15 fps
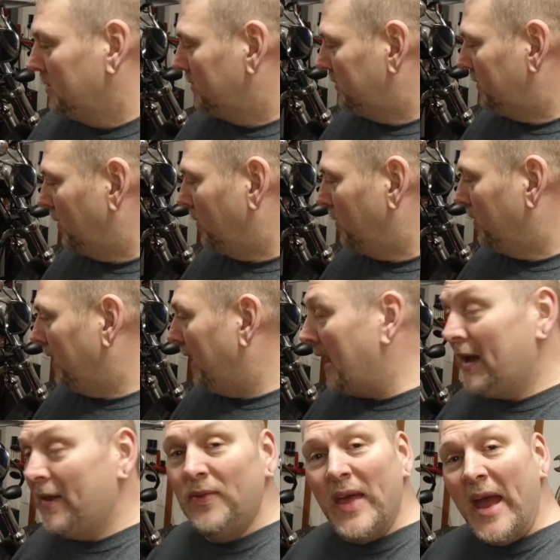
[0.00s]
So
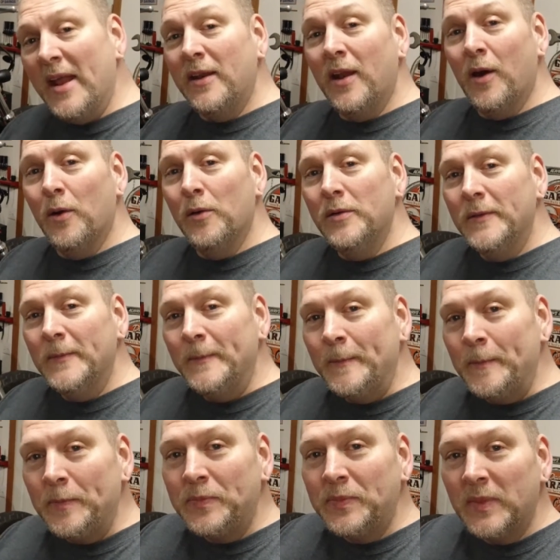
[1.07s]
on that note,
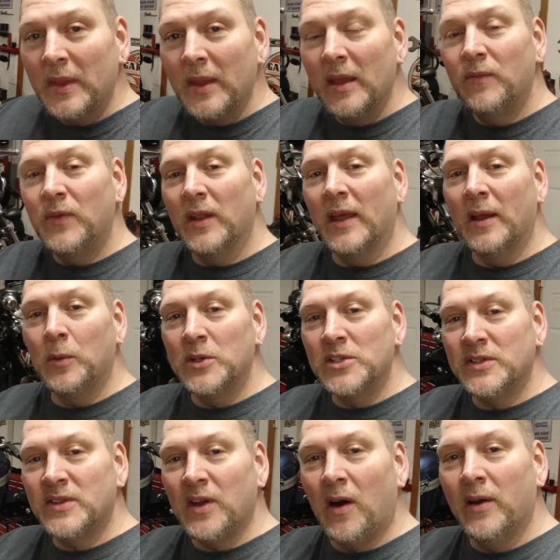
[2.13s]
if you like what
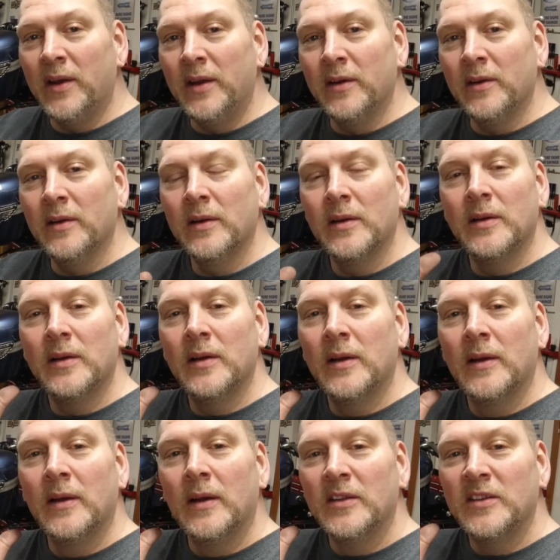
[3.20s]
you saw here,
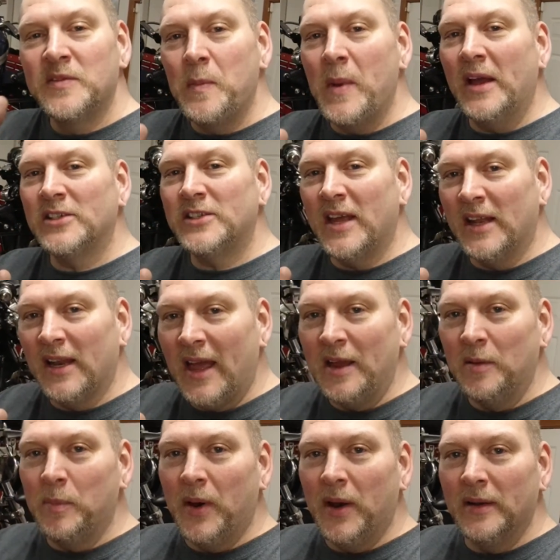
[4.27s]
smash that
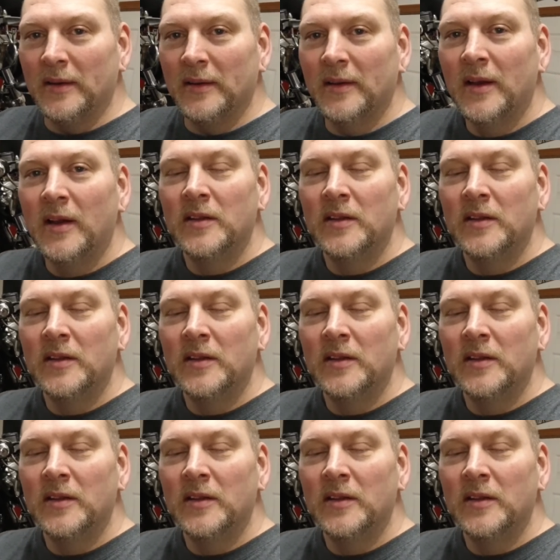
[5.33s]
like button.